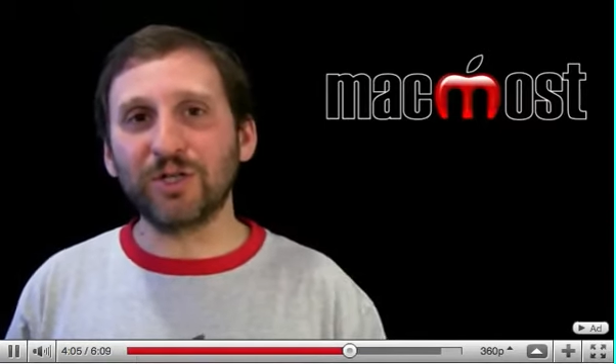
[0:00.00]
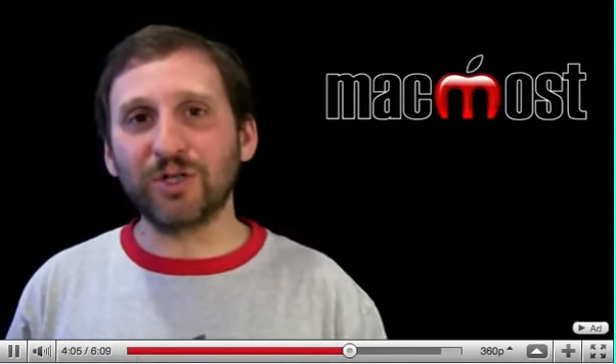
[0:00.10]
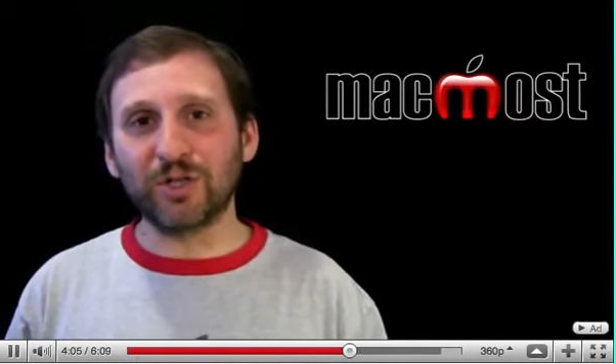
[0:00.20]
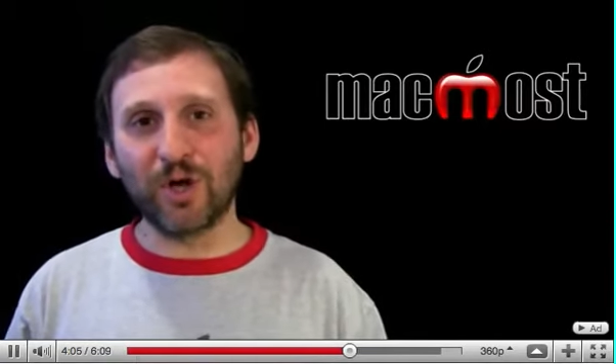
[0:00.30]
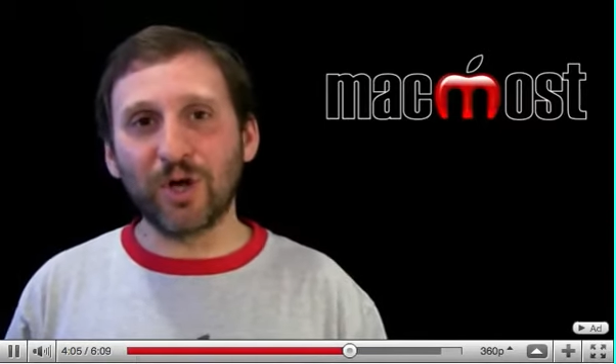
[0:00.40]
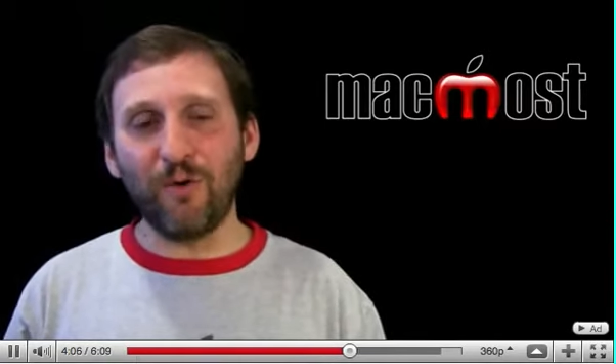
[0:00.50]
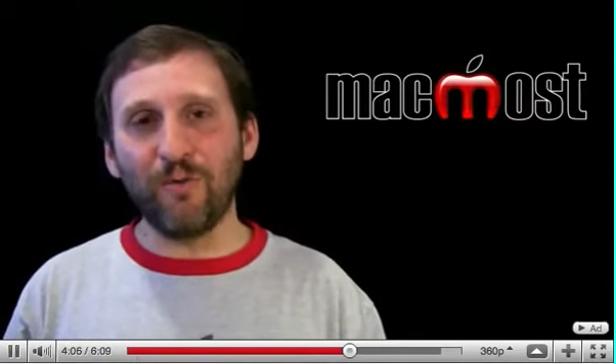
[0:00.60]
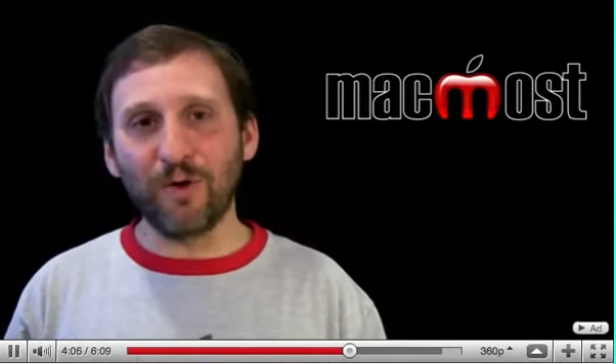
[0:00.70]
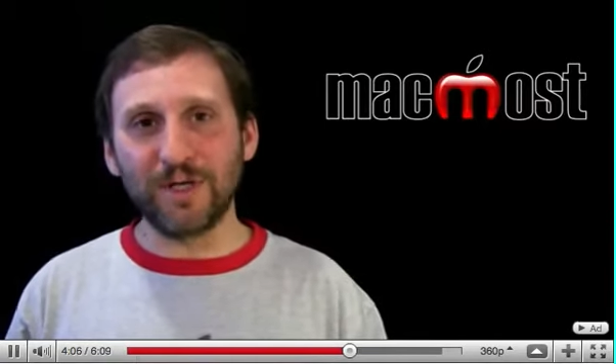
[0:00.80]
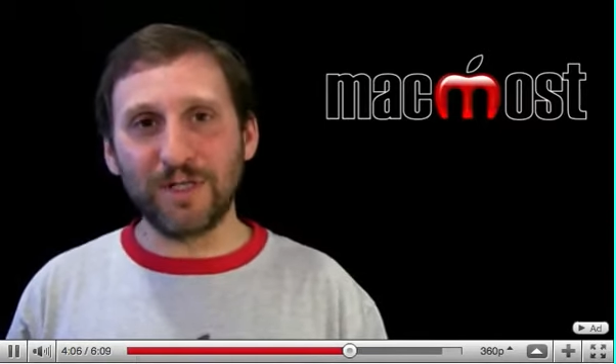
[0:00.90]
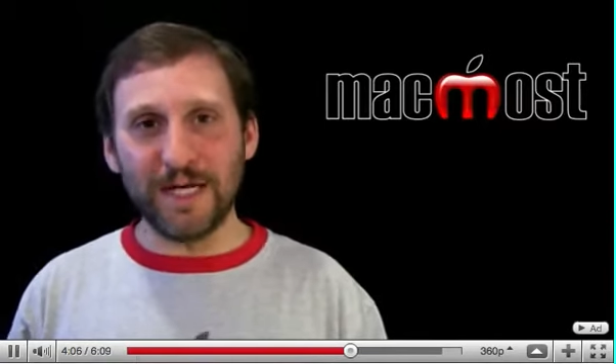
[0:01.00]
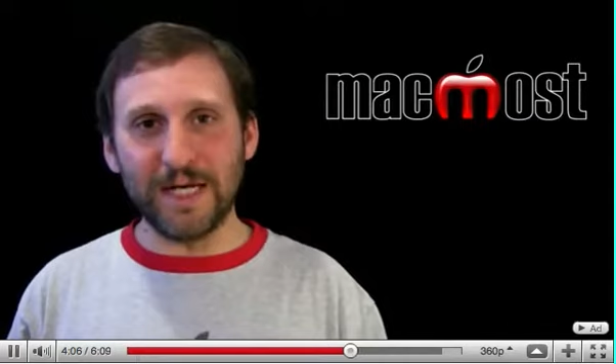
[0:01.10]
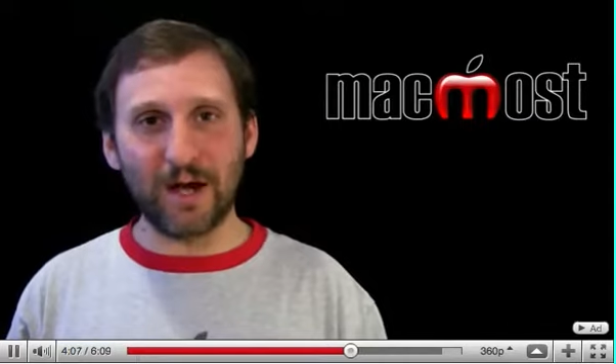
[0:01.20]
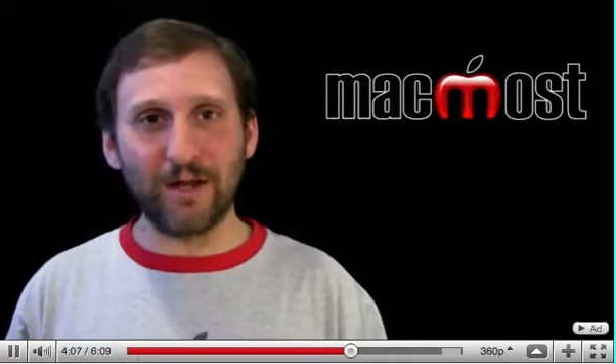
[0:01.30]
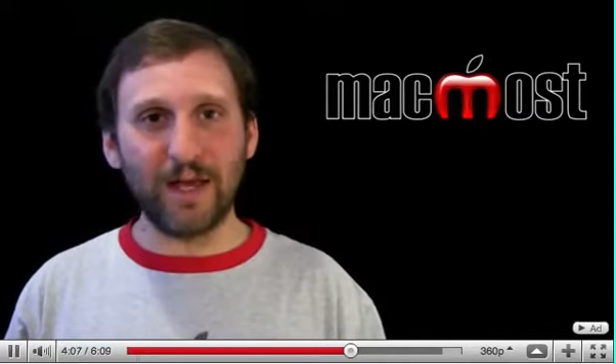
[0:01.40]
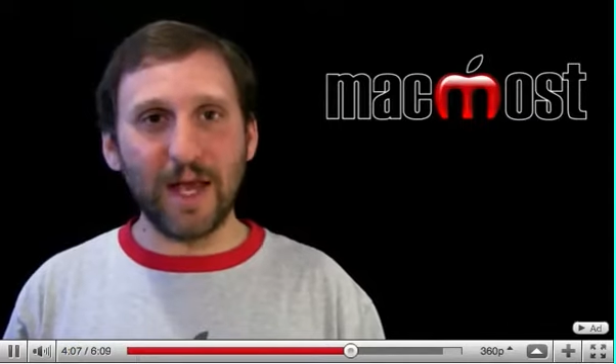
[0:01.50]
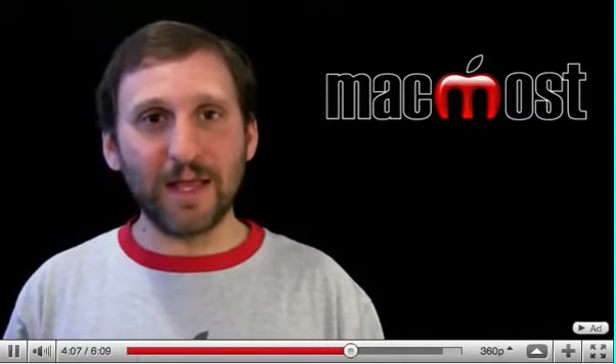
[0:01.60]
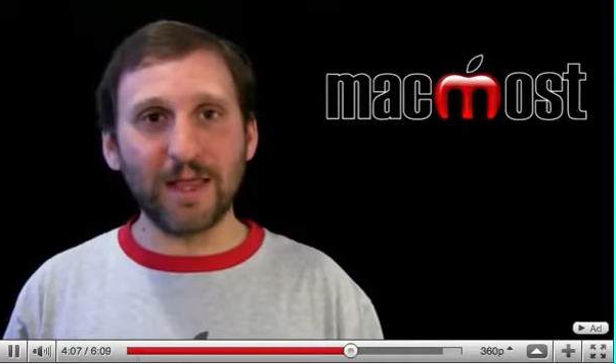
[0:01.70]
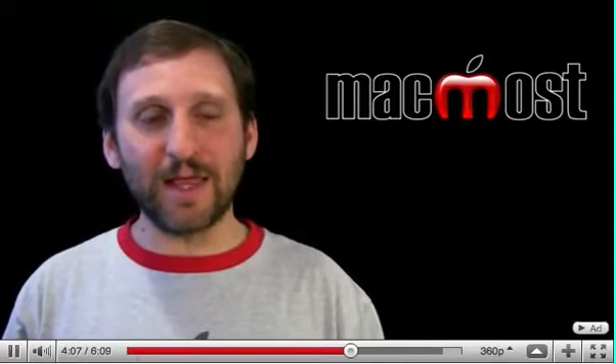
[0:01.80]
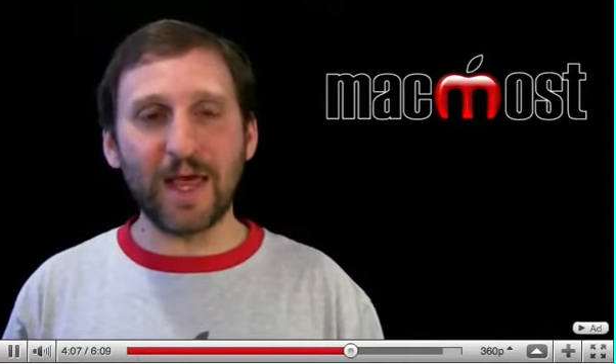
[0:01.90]
show more detail
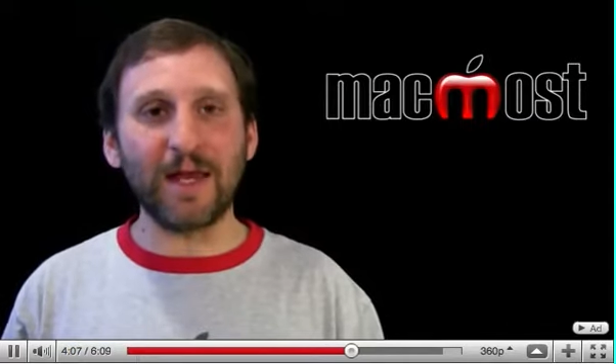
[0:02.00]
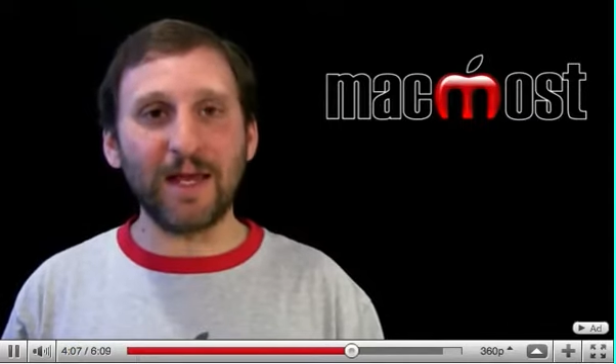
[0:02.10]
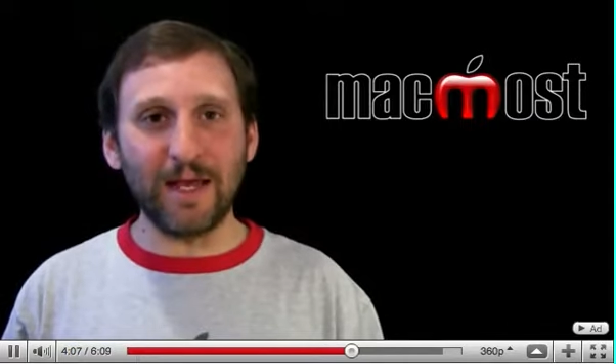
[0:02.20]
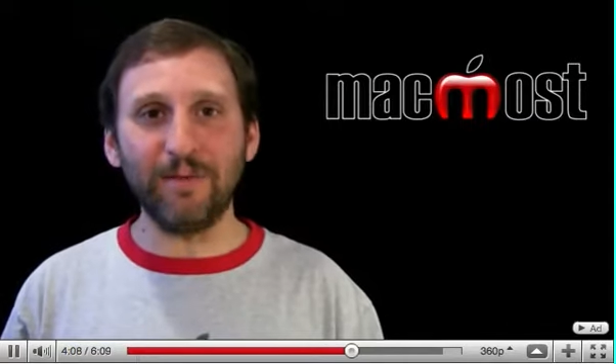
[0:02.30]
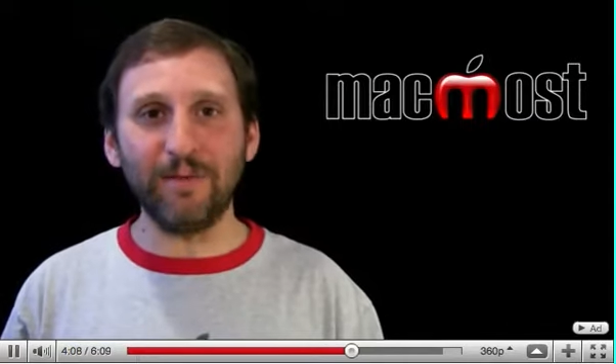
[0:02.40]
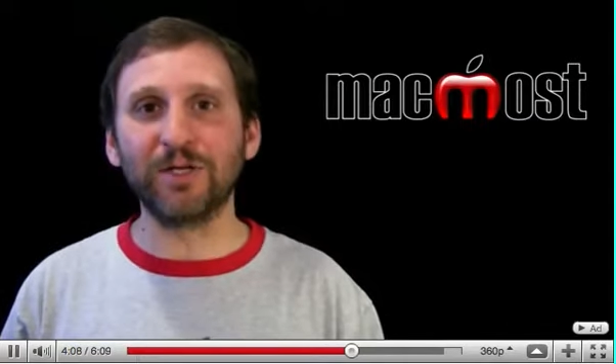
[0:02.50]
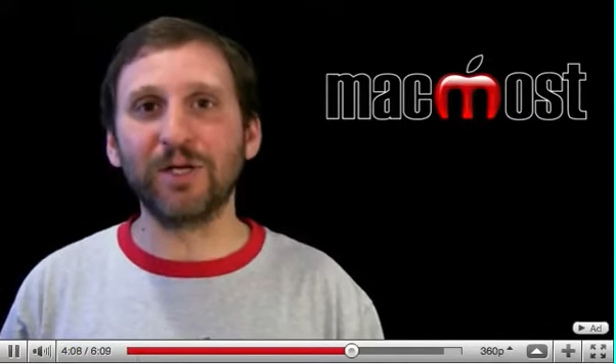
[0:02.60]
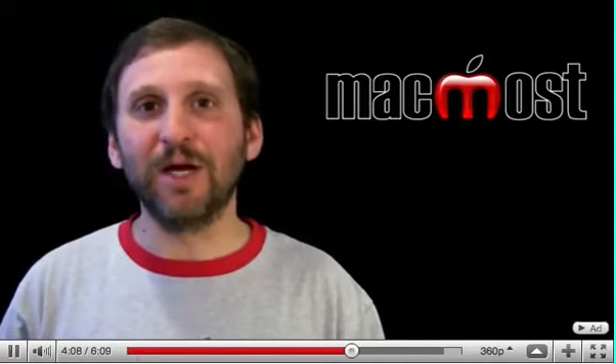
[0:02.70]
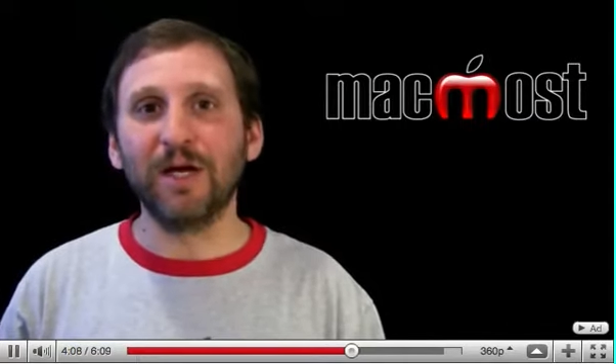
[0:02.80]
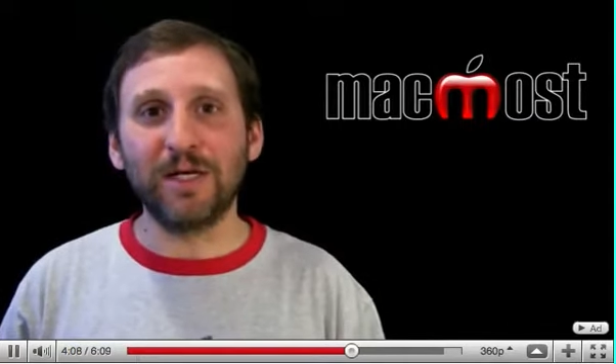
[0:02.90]
in that image,